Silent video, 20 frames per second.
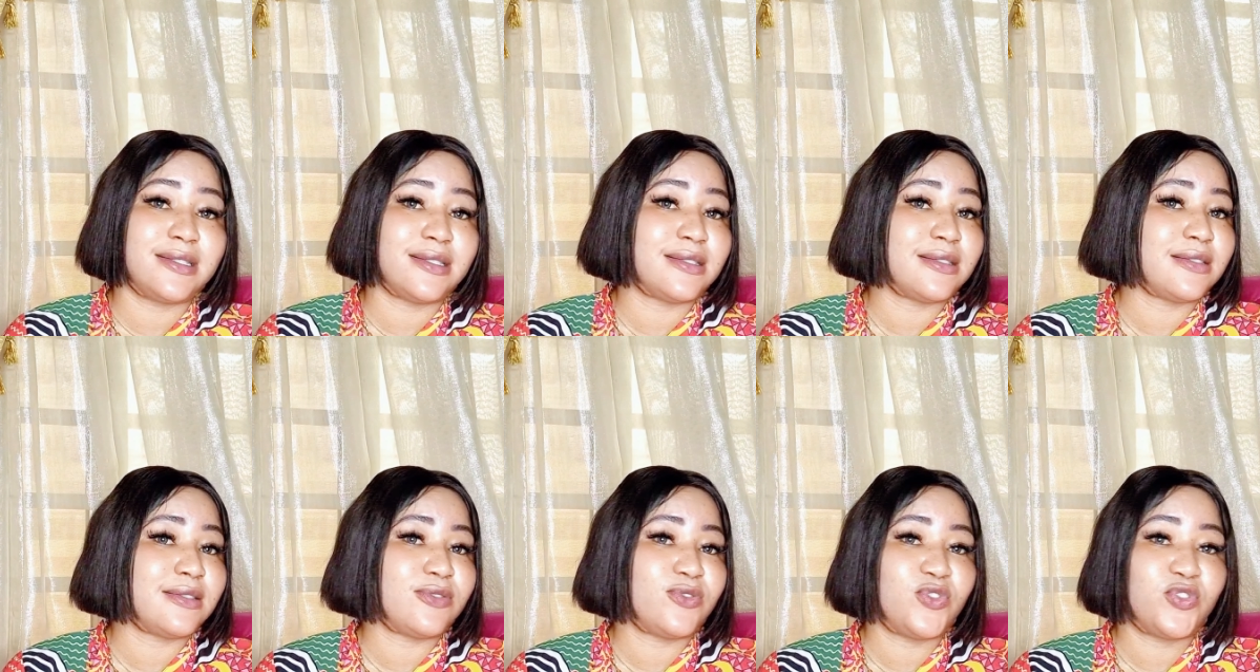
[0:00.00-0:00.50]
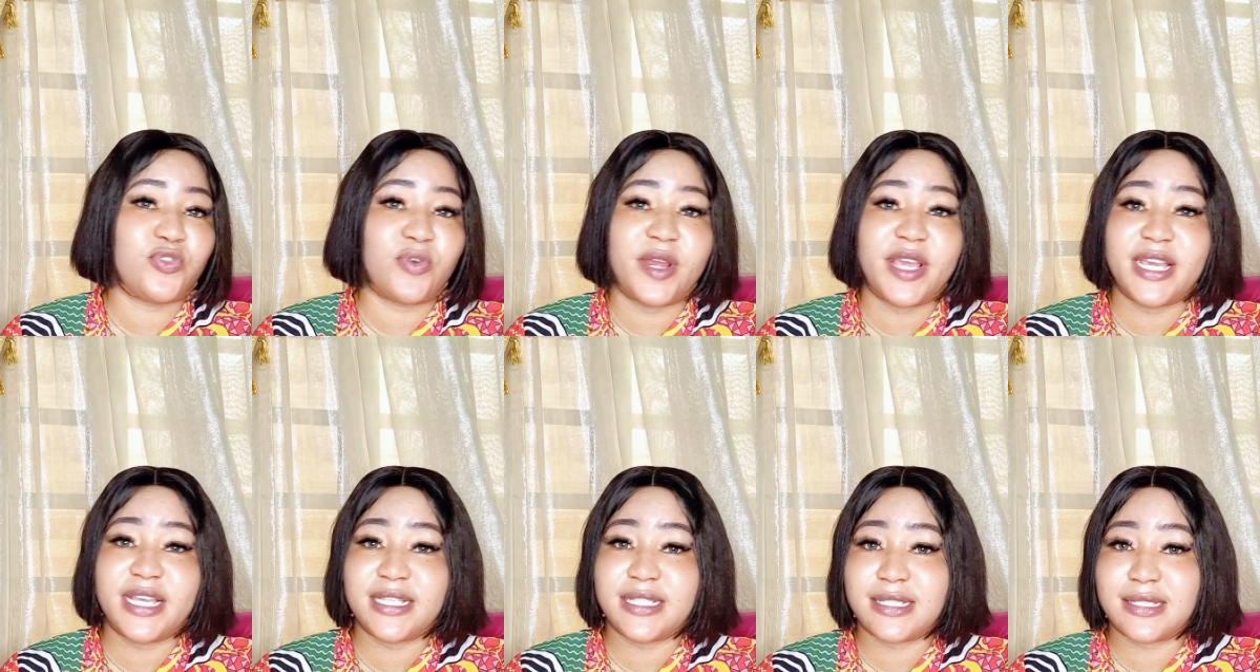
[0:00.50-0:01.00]

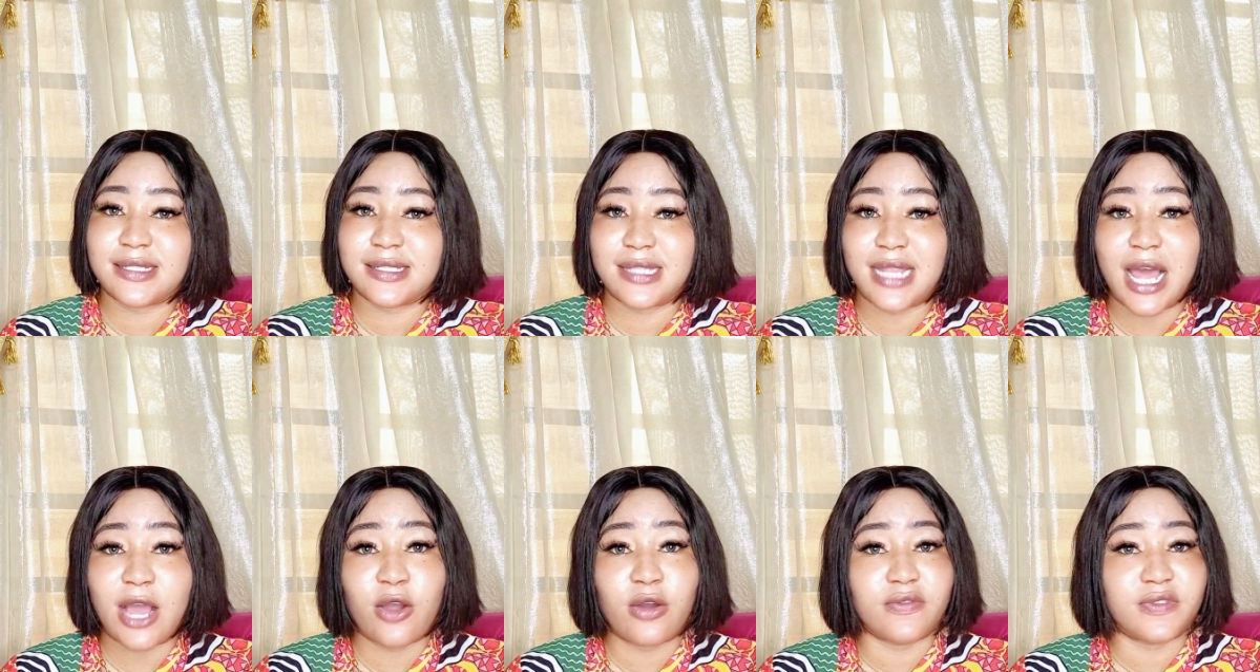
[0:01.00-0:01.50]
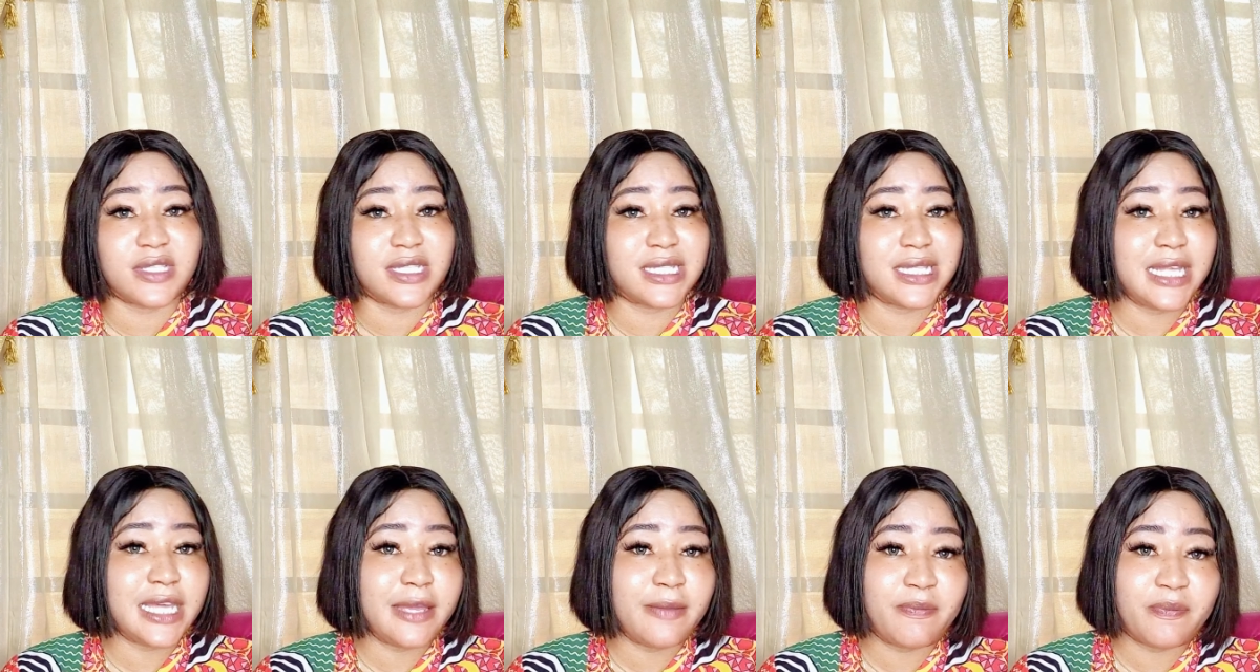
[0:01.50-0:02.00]
stress, lack of
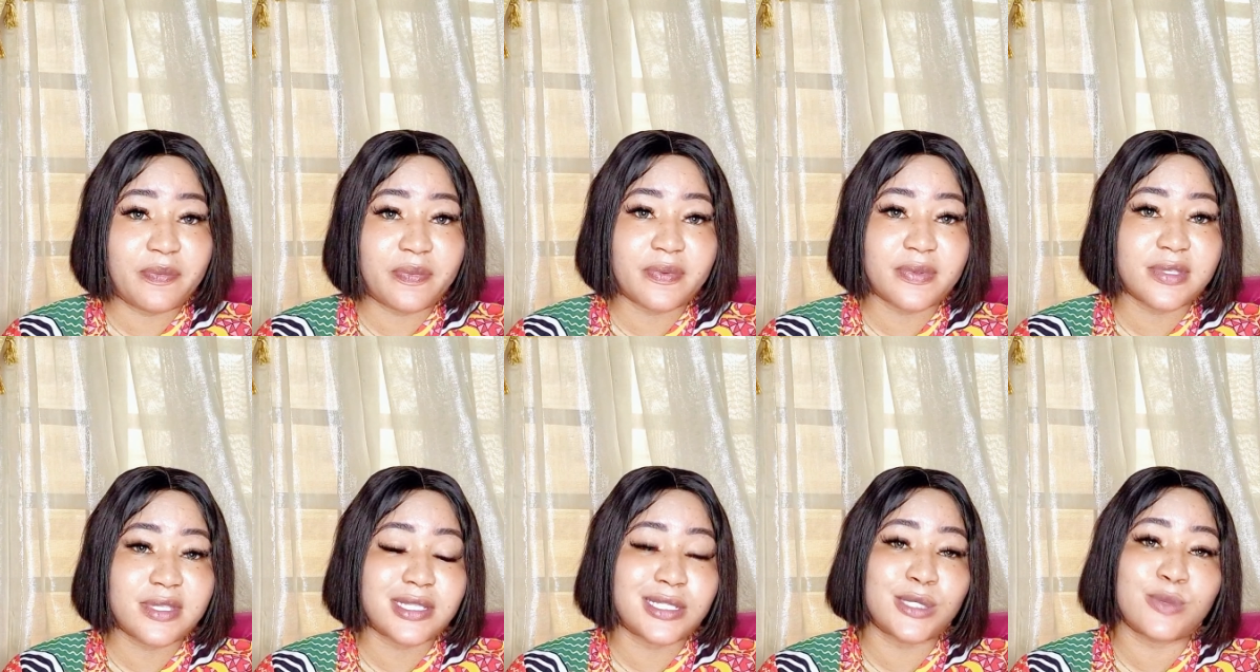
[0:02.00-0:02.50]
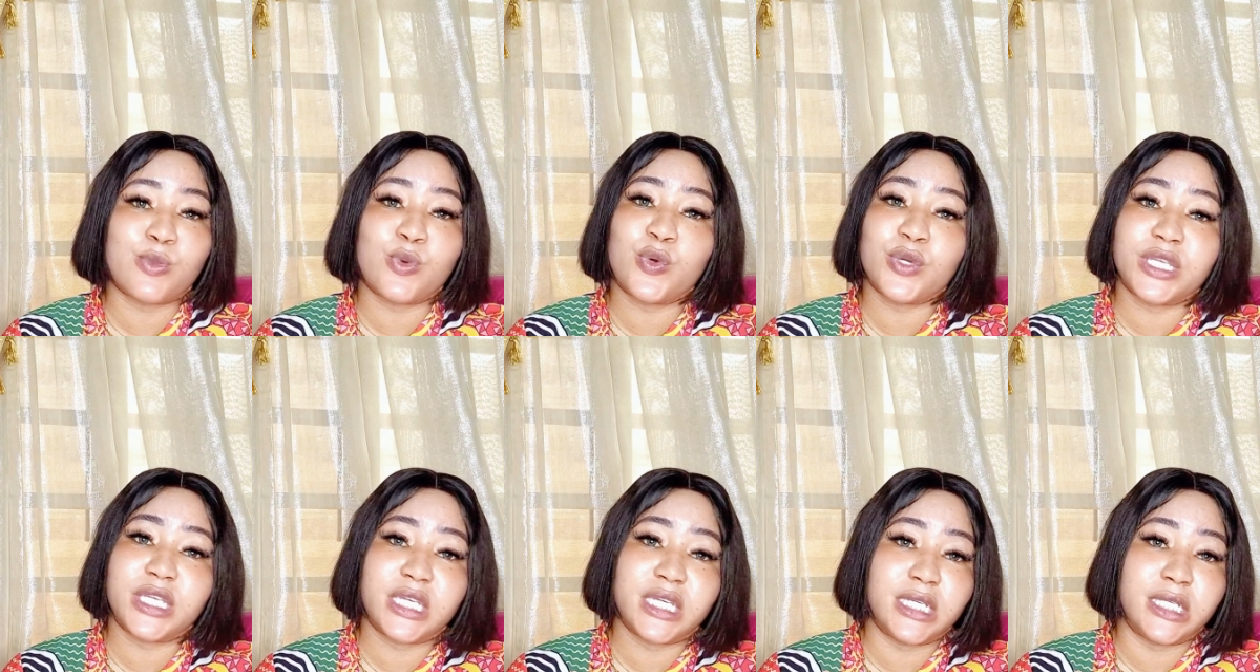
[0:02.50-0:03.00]
sleep,
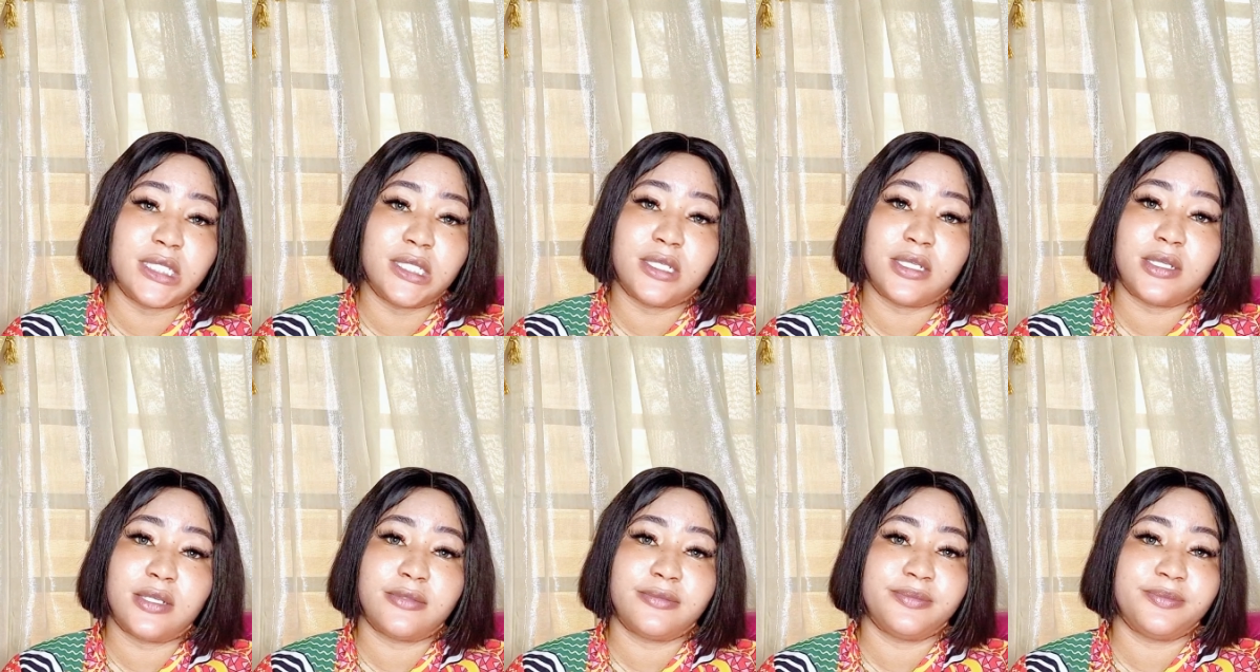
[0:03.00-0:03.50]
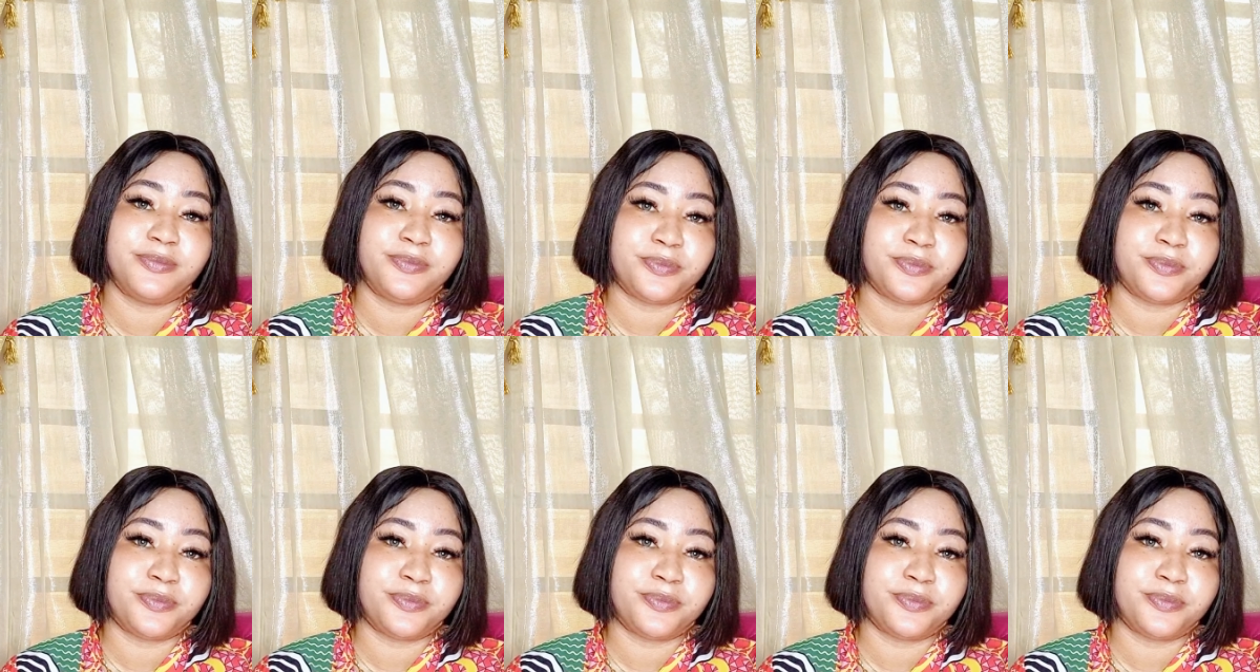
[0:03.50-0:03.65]
smoking,